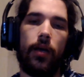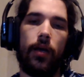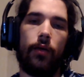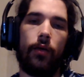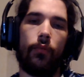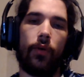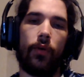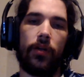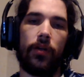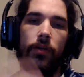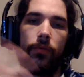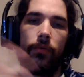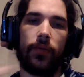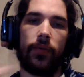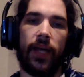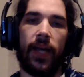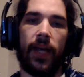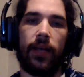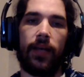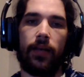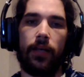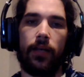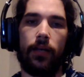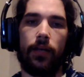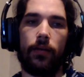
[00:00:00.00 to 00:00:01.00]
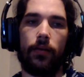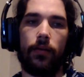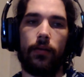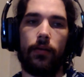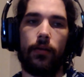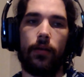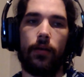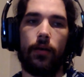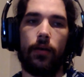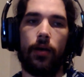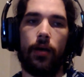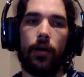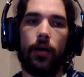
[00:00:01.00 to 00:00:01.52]
When you land it,
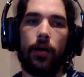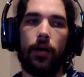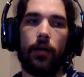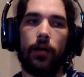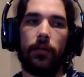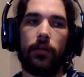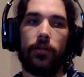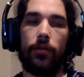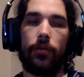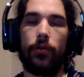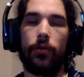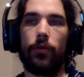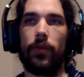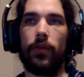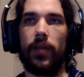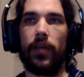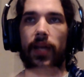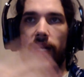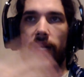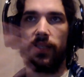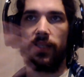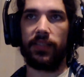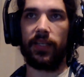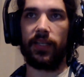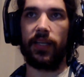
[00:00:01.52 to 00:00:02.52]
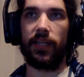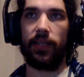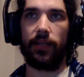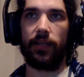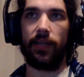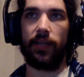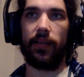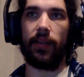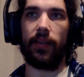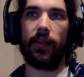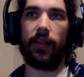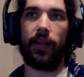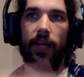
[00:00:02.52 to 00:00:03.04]
you do the next hit
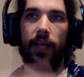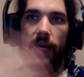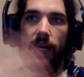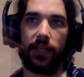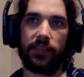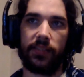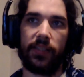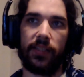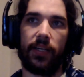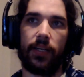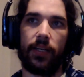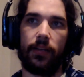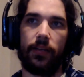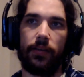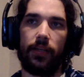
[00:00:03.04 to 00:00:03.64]
and then the next hit,